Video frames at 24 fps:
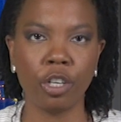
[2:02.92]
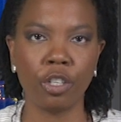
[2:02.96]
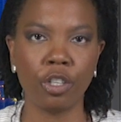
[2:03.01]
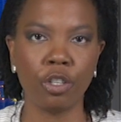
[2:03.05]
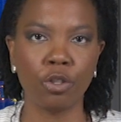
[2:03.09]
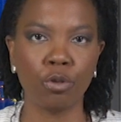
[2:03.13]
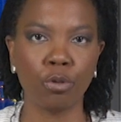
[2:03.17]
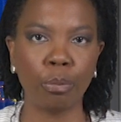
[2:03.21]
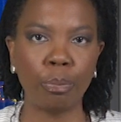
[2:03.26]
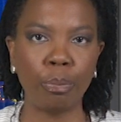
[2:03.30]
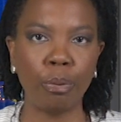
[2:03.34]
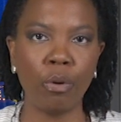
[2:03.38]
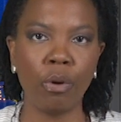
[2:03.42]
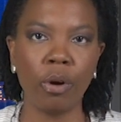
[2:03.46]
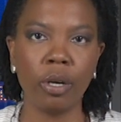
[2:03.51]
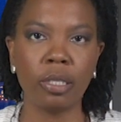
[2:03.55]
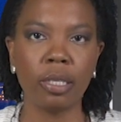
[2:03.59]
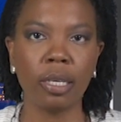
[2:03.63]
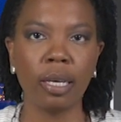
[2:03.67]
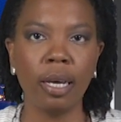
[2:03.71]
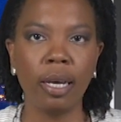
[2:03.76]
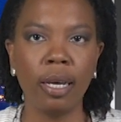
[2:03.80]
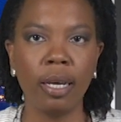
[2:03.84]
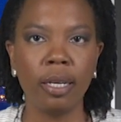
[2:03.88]
judge's
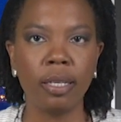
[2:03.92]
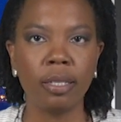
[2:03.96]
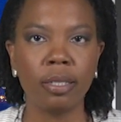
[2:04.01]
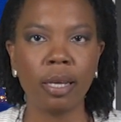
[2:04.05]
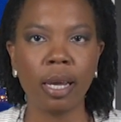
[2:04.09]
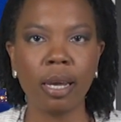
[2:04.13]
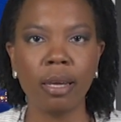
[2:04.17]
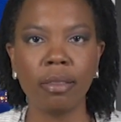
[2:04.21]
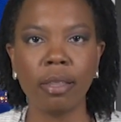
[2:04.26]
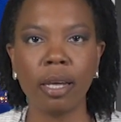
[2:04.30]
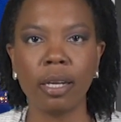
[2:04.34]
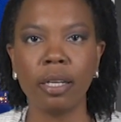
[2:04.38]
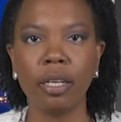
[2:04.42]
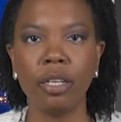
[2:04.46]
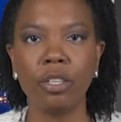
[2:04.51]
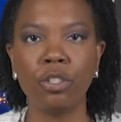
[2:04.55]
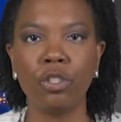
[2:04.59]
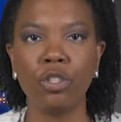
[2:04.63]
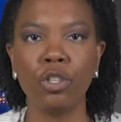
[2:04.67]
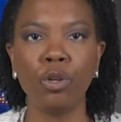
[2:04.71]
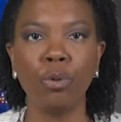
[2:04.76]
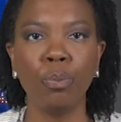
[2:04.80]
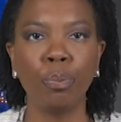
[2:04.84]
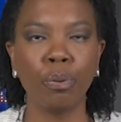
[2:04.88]
report, saying that his
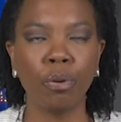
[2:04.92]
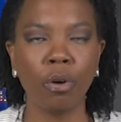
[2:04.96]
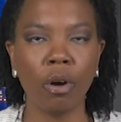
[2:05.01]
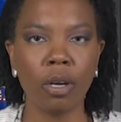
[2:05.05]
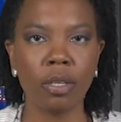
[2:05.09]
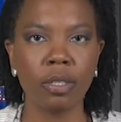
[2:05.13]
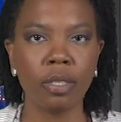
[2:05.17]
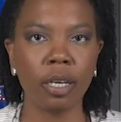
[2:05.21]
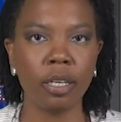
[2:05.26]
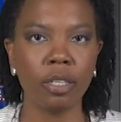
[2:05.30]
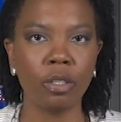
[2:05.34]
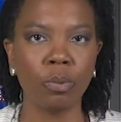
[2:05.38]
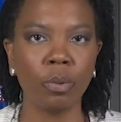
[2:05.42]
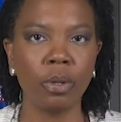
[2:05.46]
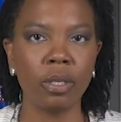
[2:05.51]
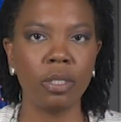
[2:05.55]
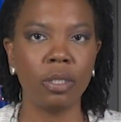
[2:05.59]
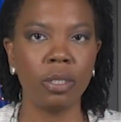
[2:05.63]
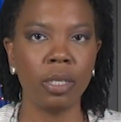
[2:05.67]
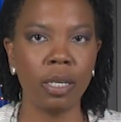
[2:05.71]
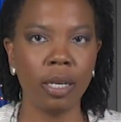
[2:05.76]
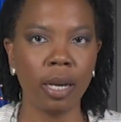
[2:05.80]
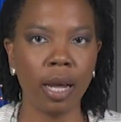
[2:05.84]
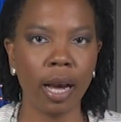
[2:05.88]
due process
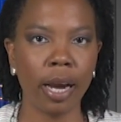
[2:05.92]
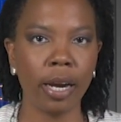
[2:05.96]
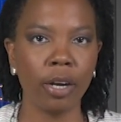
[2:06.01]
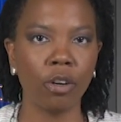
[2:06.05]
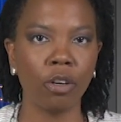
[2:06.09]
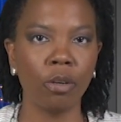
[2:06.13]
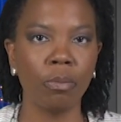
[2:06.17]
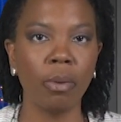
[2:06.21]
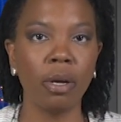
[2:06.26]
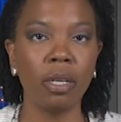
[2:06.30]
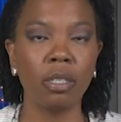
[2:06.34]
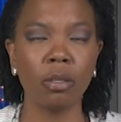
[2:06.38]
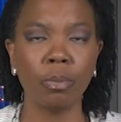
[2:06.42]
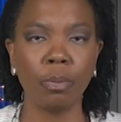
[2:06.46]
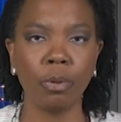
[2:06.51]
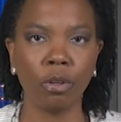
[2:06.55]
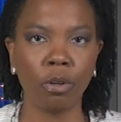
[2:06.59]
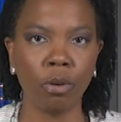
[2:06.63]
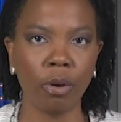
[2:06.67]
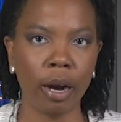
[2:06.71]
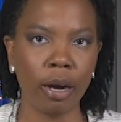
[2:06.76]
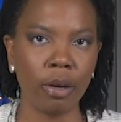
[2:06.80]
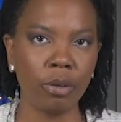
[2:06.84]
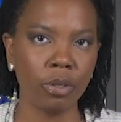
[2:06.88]
was denied on multiple
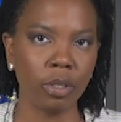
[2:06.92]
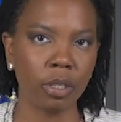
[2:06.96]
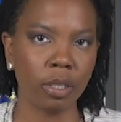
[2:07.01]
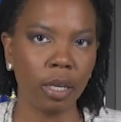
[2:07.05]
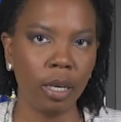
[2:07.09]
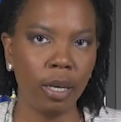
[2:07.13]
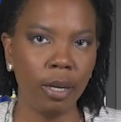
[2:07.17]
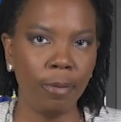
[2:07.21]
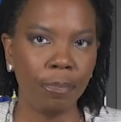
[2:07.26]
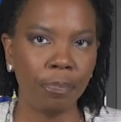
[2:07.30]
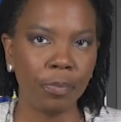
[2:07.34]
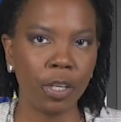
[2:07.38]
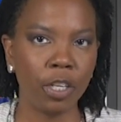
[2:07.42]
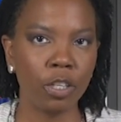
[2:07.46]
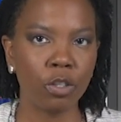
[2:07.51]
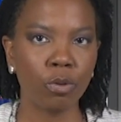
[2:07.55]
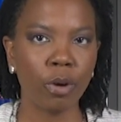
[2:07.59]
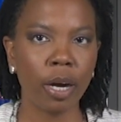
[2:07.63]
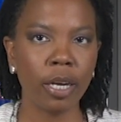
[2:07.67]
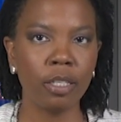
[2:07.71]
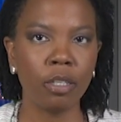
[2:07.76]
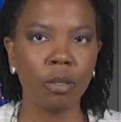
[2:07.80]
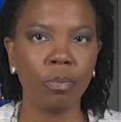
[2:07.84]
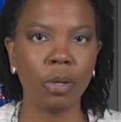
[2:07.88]
grounds. His
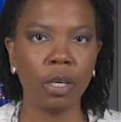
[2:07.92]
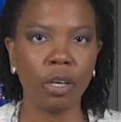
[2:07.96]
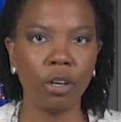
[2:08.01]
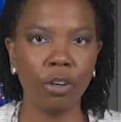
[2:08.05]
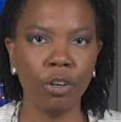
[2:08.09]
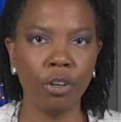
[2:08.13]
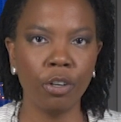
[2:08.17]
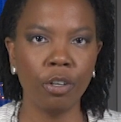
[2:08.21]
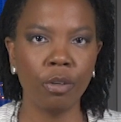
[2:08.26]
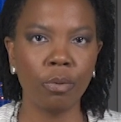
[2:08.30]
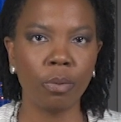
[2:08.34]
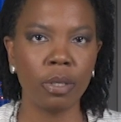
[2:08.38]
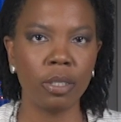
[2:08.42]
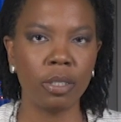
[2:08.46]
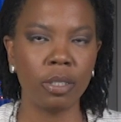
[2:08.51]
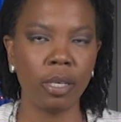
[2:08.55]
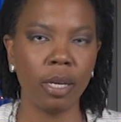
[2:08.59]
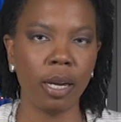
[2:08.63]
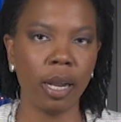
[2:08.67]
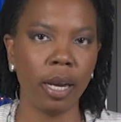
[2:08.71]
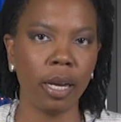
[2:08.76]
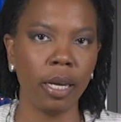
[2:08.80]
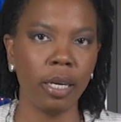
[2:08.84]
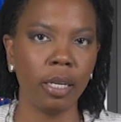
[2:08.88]
right to be heard was
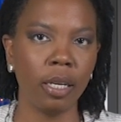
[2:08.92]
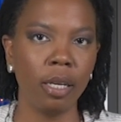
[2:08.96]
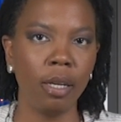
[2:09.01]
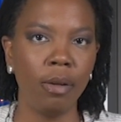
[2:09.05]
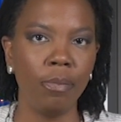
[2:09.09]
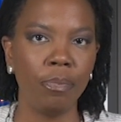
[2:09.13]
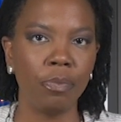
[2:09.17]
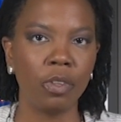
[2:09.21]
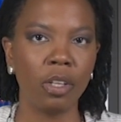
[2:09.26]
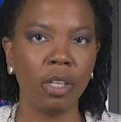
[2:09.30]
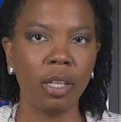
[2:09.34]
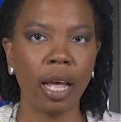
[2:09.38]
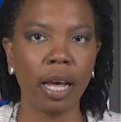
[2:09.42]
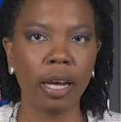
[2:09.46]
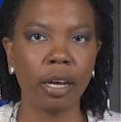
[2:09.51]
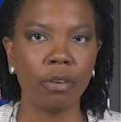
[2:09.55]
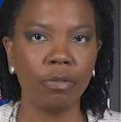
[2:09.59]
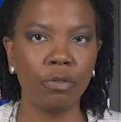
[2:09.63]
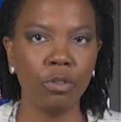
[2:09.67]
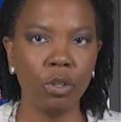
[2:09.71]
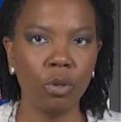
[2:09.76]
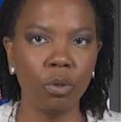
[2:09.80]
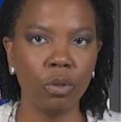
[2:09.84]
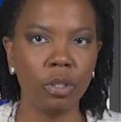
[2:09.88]
denied, the lack
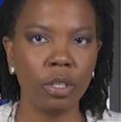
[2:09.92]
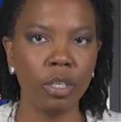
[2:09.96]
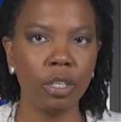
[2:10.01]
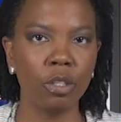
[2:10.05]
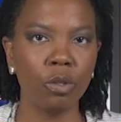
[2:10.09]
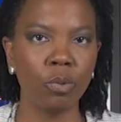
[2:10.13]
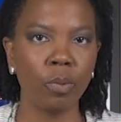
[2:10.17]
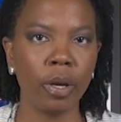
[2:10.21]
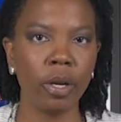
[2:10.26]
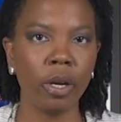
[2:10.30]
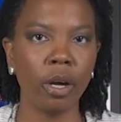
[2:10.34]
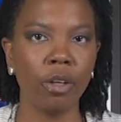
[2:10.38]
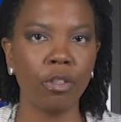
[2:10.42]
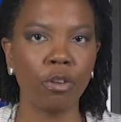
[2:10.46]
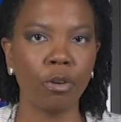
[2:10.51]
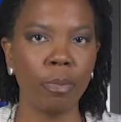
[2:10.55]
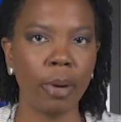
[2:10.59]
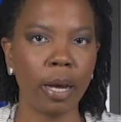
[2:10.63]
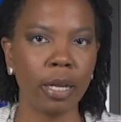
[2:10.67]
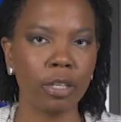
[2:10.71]
of notice when other